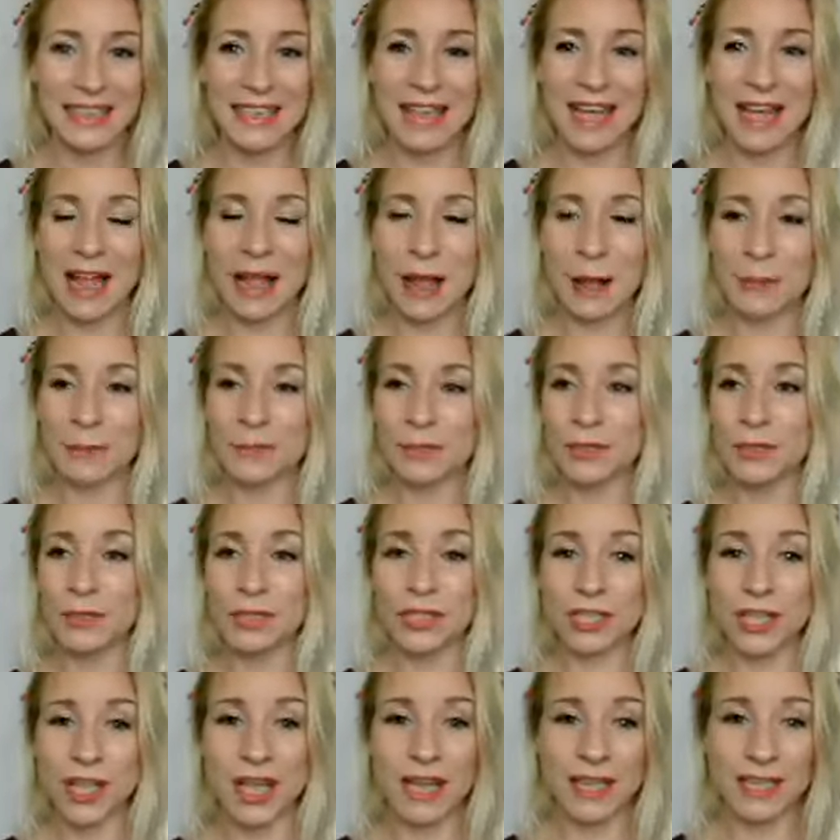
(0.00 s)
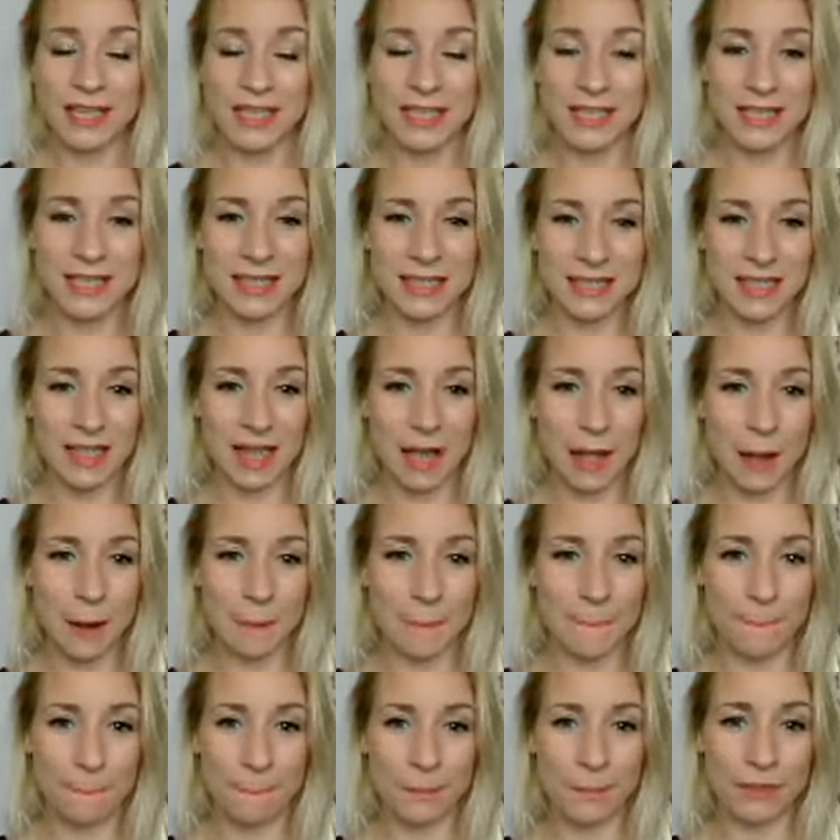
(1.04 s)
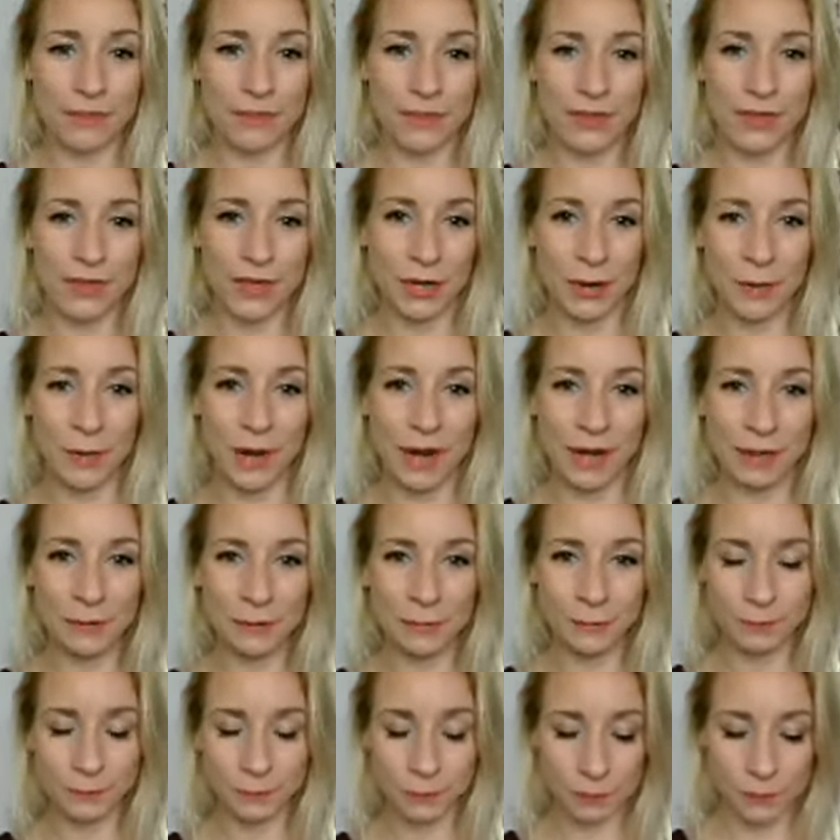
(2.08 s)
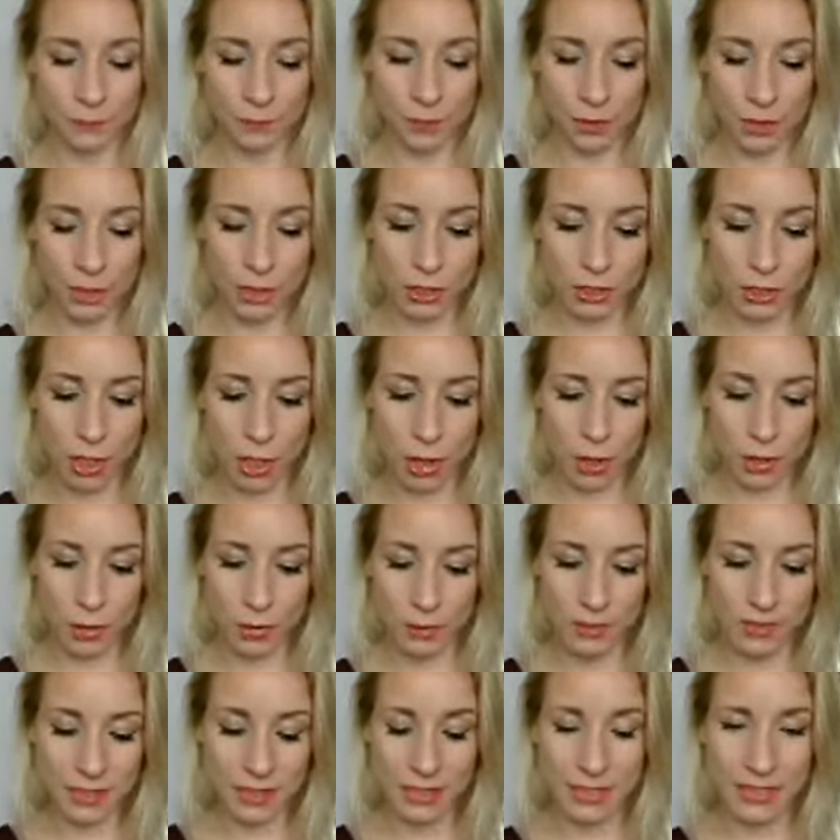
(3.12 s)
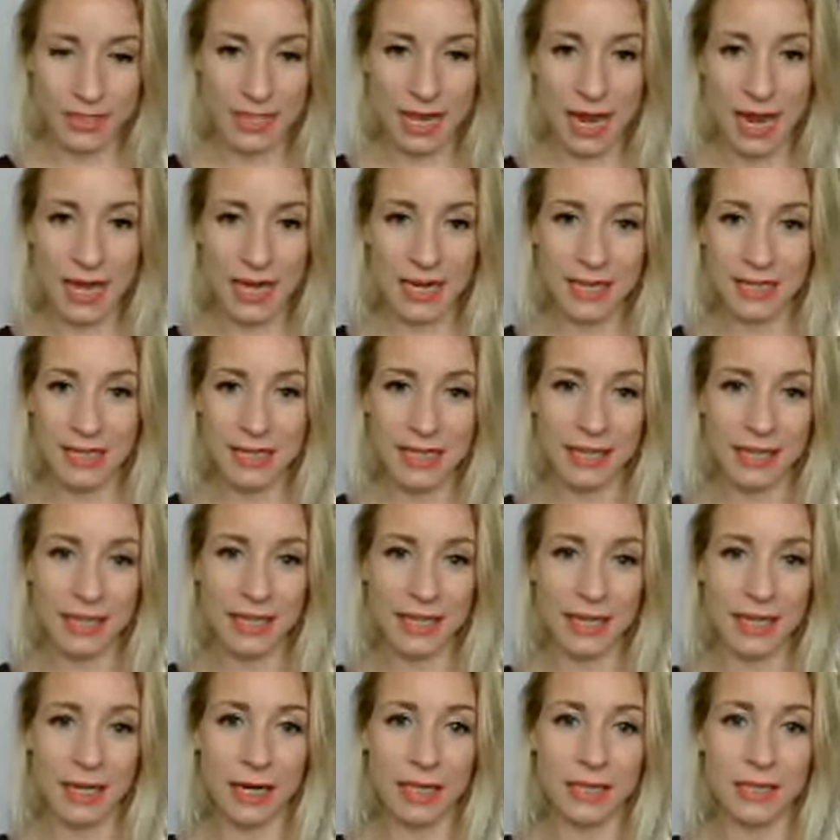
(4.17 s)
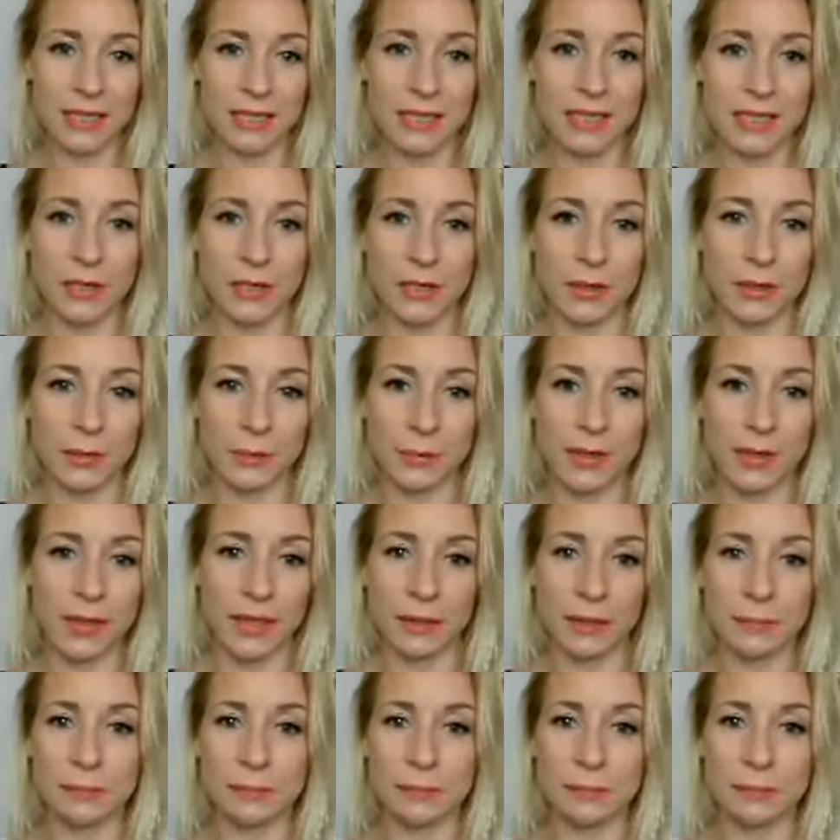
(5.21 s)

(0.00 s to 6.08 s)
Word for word: Um, do share this um, video out. So today's healing class is going to be,